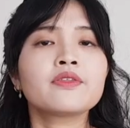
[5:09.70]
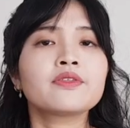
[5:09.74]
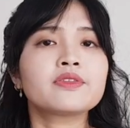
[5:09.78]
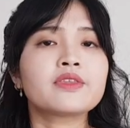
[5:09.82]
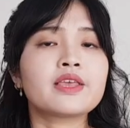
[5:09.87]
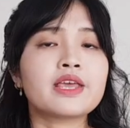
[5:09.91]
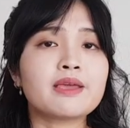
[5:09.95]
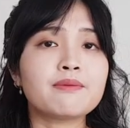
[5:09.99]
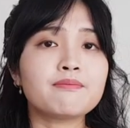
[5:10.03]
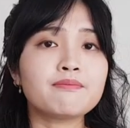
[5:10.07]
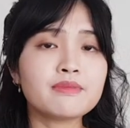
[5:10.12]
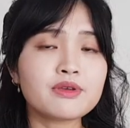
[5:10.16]

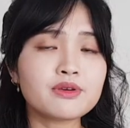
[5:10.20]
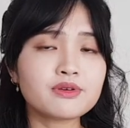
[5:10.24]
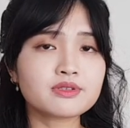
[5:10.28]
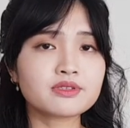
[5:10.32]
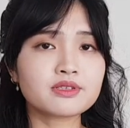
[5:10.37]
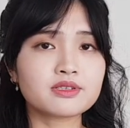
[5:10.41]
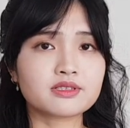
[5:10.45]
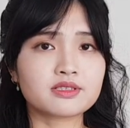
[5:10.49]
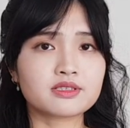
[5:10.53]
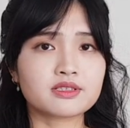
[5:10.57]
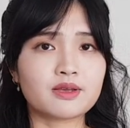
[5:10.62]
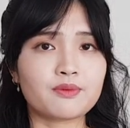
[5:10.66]
The immune
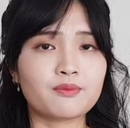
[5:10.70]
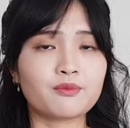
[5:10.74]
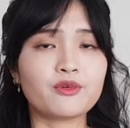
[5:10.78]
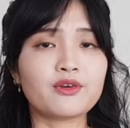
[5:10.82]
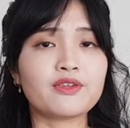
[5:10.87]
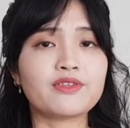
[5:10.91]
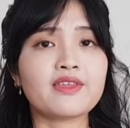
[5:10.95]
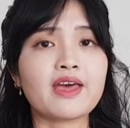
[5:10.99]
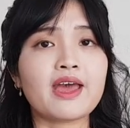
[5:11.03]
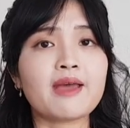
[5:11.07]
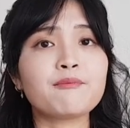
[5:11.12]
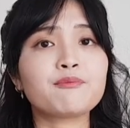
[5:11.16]
system
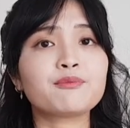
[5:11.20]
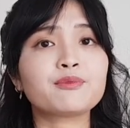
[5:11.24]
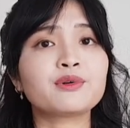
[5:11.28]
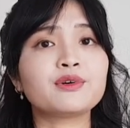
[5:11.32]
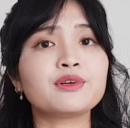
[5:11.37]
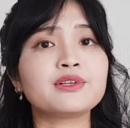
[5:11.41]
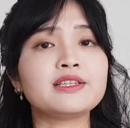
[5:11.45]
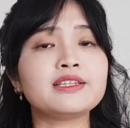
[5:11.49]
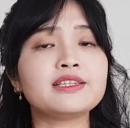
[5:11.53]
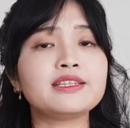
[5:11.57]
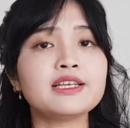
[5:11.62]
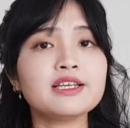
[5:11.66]
will then
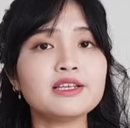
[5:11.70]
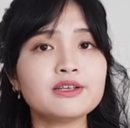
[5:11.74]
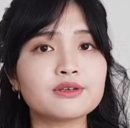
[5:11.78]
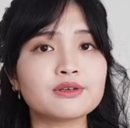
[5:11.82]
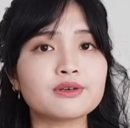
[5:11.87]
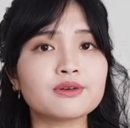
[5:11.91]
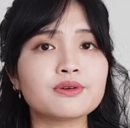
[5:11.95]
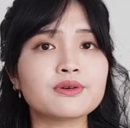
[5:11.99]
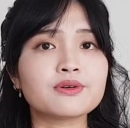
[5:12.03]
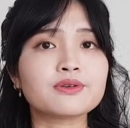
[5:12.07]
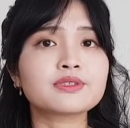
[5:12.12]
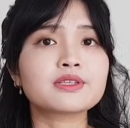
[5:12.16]

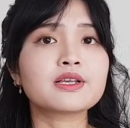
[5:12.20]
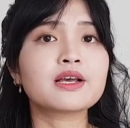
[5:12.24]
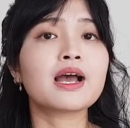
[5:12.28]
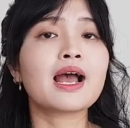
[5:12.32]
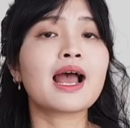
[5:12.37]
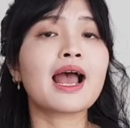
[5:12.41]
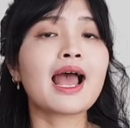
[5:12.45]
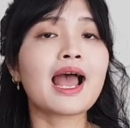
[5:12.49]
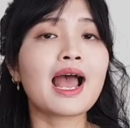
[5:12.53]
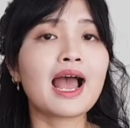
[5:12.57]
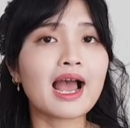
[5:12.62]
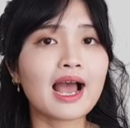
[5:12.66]
produce
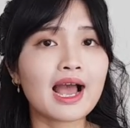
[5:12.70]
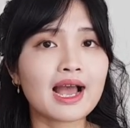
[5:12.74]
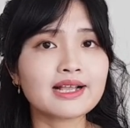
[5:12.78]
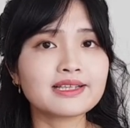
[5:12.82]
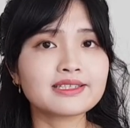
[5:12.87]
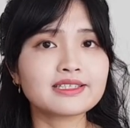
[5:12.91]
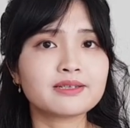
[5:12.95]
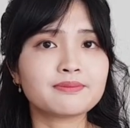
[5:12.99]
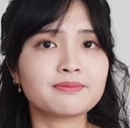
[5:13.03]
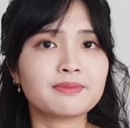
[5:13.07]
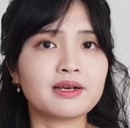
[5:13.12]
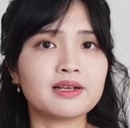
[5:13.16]

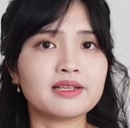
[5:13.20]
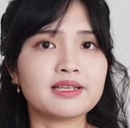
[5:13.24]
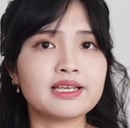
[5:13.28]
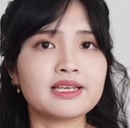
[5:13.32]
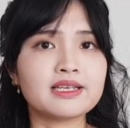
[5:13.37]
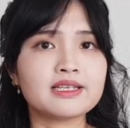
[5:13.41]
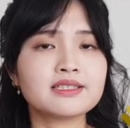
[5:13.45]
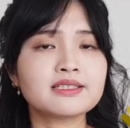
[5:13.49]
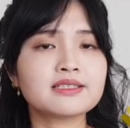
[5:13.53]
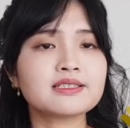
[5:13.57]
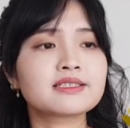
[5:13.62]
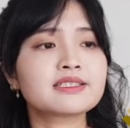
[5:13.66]

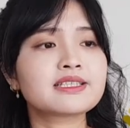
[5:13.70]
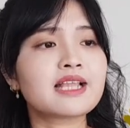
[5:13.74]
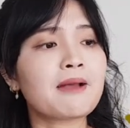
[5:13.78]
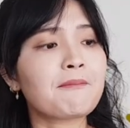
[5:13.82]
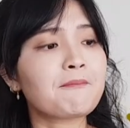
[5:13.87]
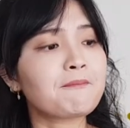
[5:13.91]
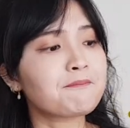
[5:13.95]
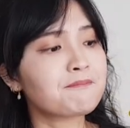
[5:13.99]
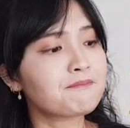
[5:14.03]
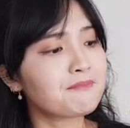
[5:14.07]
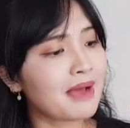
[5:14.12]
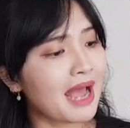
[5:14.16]
antibodies
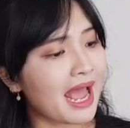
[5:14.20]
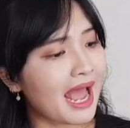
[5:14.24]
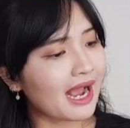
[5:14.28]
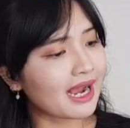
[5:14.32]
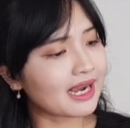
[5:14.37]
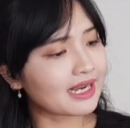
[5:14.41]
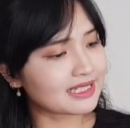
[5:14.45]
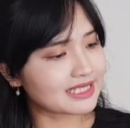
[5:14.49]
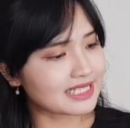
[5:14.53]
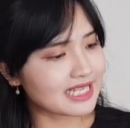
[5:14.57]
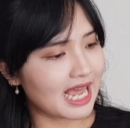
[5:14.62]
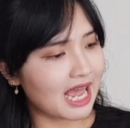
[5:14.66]
that
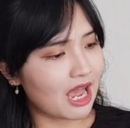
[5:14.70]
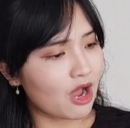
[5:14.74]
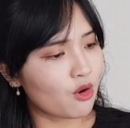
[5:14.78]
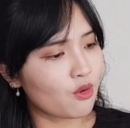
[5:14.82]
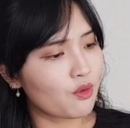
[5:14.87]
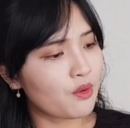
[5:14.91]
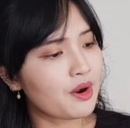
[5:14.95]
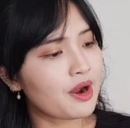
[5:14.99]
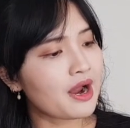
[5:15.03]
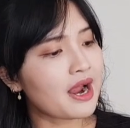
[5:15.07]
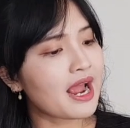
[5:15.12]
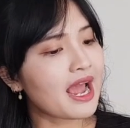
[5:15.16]
mark
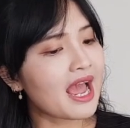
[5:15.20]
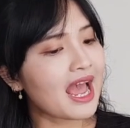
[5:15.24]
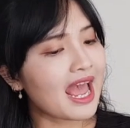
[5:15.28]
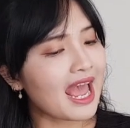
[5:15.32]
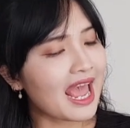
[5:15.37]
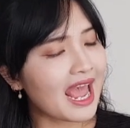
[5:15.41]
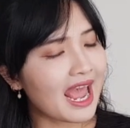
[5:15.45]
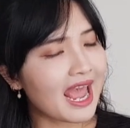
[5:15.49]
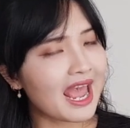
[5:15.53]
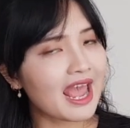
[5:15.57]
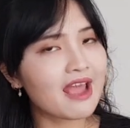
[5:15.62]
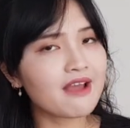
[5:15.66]
out
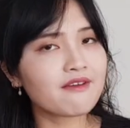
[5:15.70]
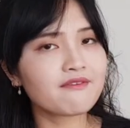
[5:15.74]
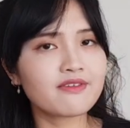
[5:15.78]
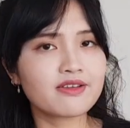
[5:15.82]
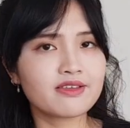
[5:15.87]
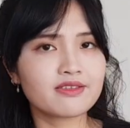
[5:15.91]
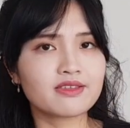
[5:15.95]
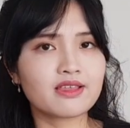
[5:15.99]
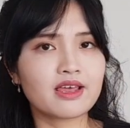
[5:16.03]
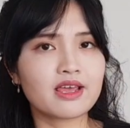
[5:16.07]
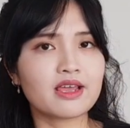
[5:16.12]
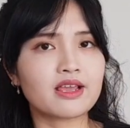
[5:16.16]

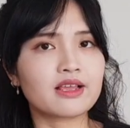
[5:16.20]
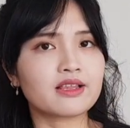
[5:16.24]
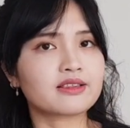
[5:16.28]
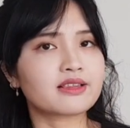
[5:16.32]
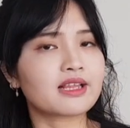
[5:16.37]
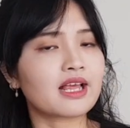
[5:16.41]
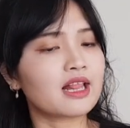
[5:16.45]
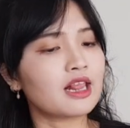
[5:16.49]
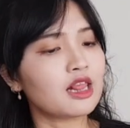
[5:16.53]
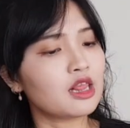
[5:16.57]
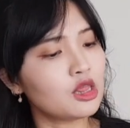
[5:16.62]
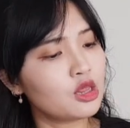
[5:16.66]
everything
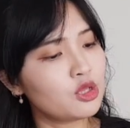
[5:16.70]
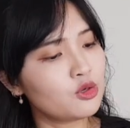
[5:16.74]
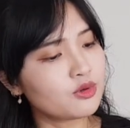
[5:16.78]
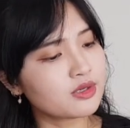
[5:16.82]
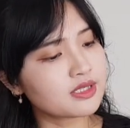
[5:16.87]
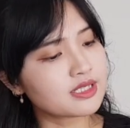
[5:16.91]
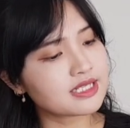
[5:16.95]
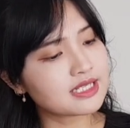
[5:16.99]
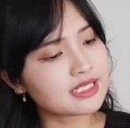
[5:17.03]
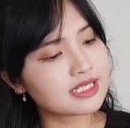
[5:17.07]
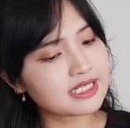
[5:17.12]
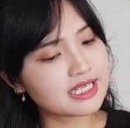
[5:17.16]
that looks
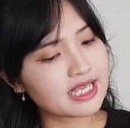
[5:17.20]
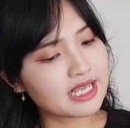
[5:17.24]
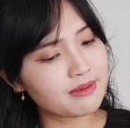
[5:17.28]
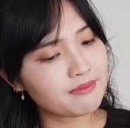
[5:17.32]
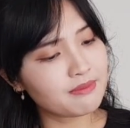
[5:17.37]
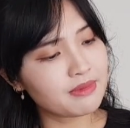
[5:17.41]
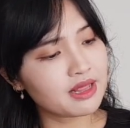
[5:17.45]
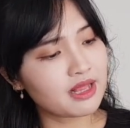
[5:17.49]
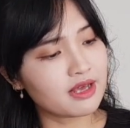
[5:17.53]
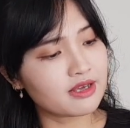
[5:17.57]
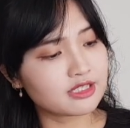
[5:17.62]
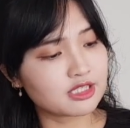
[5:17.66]

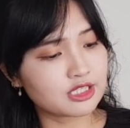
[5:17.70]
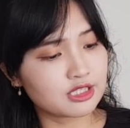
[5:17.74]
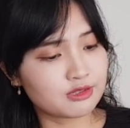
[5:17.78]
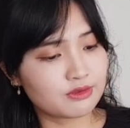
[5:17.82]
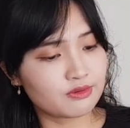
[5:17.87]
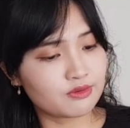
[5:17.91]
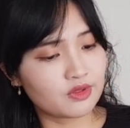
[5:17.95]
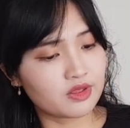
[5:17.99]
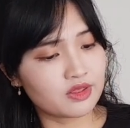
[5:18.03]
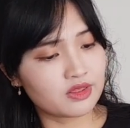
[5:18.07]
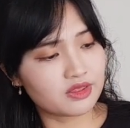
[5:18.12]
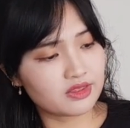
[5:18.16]
similar
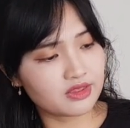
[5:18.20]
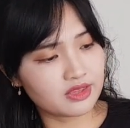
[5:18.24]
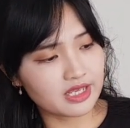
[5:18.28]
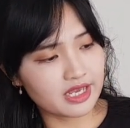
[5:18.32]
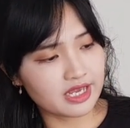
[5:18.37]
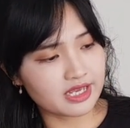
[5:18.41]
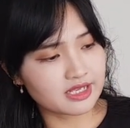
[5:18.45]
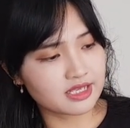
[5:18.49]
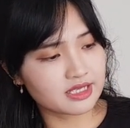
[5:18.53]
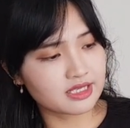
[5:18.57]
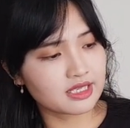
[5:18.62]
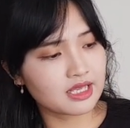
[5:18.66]
to
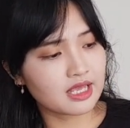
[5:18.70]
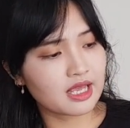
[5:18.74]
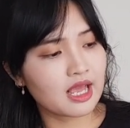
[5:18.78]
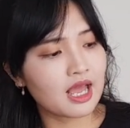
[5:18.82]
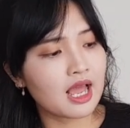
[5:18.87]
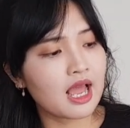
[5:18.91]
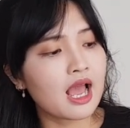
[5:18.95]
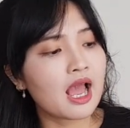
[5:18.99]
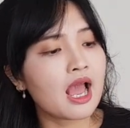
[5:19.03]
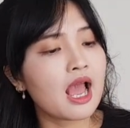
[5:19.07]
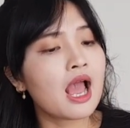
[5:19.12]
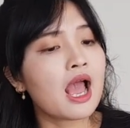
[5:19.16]
this,
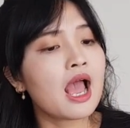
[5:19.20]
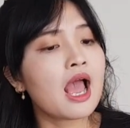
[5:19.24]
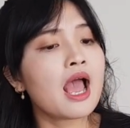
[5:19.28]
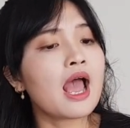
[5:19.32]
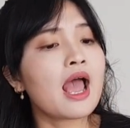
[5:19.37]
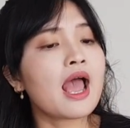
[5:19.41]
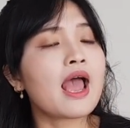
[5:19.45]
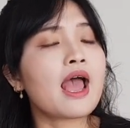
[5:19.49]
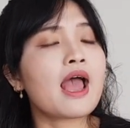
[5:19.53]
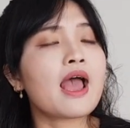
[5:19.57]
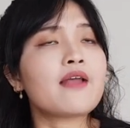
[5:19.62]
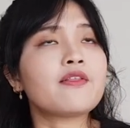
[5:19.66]

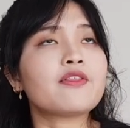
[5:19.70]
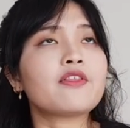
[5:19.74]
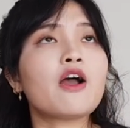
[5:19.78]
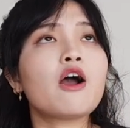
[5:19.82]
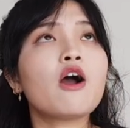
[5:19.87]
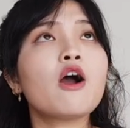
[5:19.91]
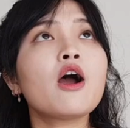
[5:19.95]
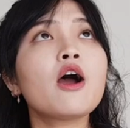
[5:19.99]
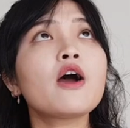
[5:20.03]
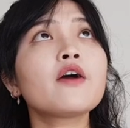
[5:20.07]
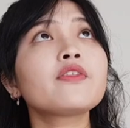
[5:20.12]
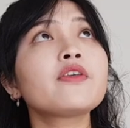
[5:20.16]
and
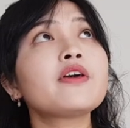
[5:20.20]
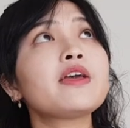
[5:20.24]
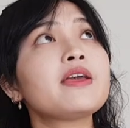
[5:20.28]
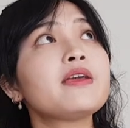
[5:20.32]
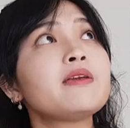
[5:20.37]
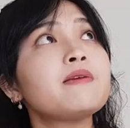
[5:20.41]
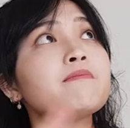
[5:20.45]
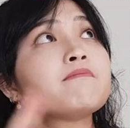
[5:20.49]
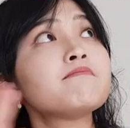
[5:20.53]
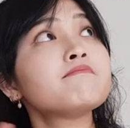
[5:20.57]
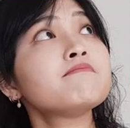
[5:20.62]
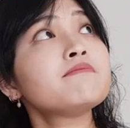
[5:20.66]
all the
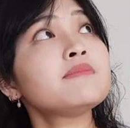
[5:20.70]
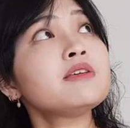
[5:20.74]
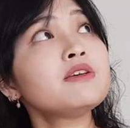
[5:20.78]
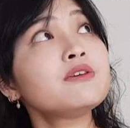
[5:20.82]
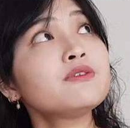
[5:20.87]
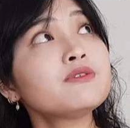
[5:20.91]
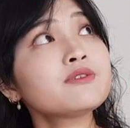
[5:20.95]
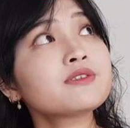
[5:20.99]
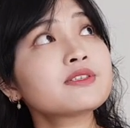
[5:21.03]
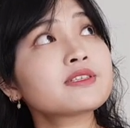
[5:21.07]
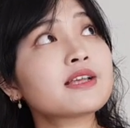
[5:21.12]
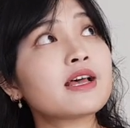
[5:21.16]

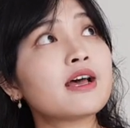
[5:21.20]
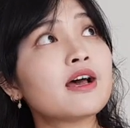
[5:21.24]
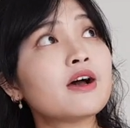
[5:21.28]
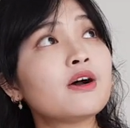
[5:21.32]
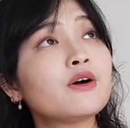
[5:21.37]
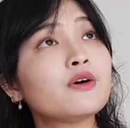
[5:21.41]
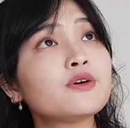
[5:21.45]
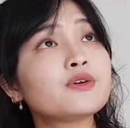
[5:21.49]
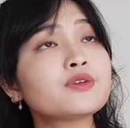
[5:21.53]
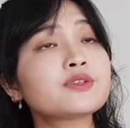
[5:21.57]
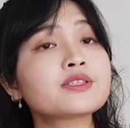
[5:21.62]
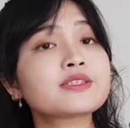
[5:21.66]
immune
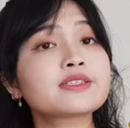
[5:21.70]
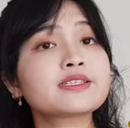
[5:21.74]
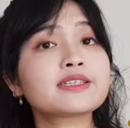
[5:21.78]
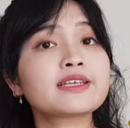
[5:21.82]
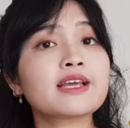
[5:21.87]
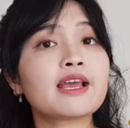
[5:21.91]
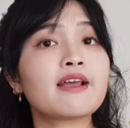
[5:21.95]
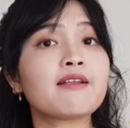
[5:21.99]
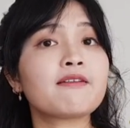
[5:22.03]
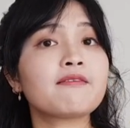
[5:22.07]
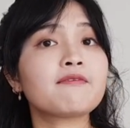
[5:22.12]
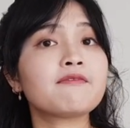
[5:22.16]
cells
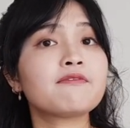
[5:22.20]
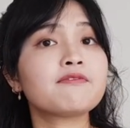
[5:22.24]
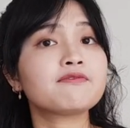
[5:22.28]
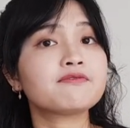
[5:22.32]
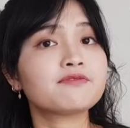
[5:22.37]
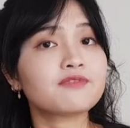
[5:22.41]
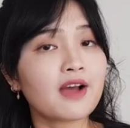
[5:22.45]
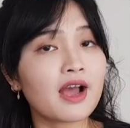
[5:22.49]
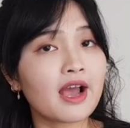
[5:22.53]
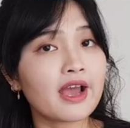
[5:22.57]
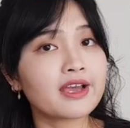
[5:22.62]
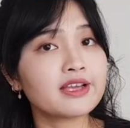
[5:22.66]
can
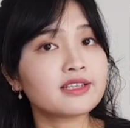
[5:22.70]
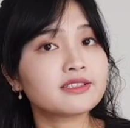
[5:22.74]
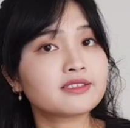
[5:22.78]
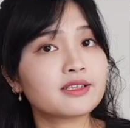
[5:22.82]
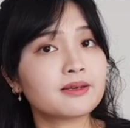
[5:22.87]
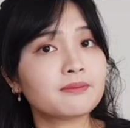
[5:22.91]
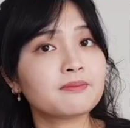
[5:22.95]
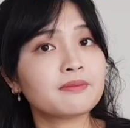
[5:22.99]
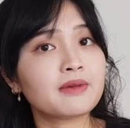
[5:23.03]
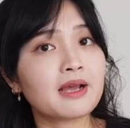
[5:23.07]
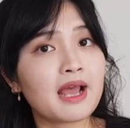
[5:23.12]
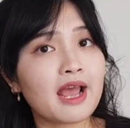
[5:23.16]
find
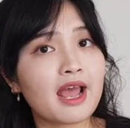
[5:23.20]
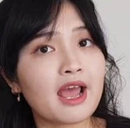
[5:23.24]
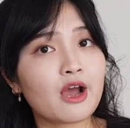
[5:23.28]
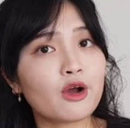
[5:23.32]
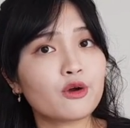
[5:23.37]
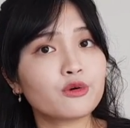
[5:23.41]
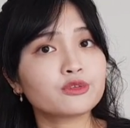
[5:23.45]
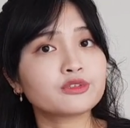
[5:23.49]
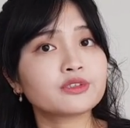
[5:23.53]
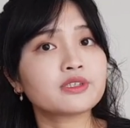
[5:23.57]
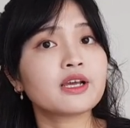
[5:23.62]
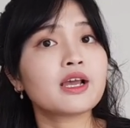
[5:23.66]
them
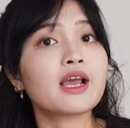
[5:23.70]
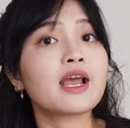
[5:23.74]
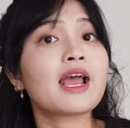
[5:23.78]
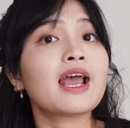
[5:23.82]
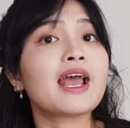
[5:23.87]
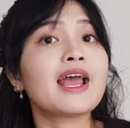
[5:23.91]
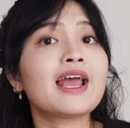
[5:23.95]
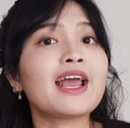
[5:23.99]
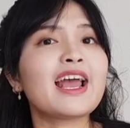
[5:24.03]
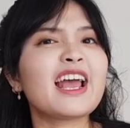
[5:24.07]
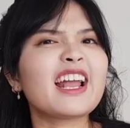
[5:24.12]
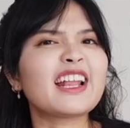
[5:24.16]
out
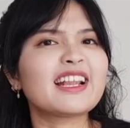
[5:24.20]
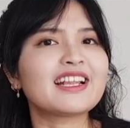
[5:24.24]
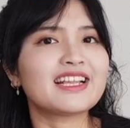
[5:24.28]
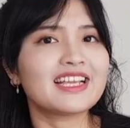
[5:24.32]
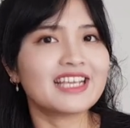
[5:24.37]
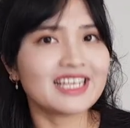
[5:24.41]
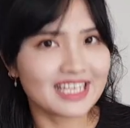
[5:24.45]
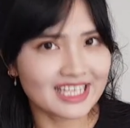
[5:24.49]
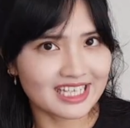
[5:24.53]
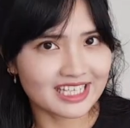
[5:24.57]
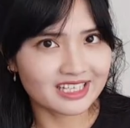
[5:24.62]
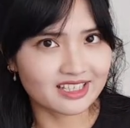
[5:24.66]
and
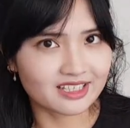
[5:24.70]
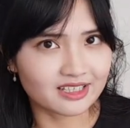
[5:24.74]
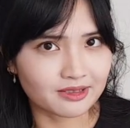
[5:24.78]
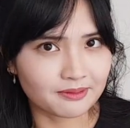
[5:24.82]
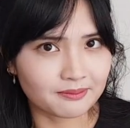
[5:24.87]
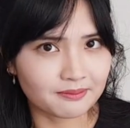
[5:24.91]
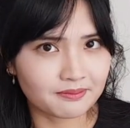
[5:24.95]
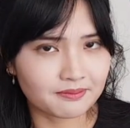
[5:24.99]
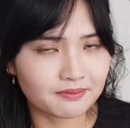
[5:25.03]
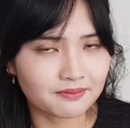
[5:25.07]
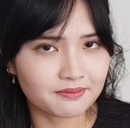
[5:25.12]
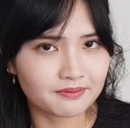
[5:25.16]
eat
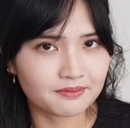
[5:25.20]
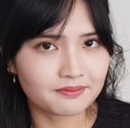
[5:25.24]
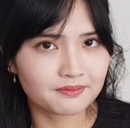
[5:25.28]
them.